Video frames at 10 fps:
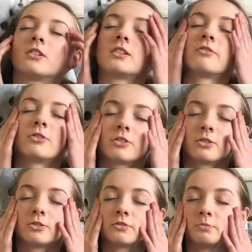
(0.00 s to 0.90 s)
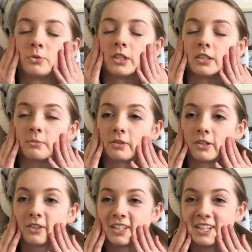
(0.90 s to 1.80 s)
because I've got a lot of bogies up
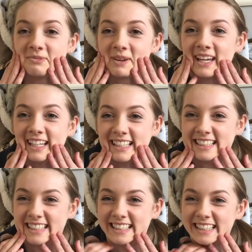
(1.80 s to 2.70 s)
there that need picked.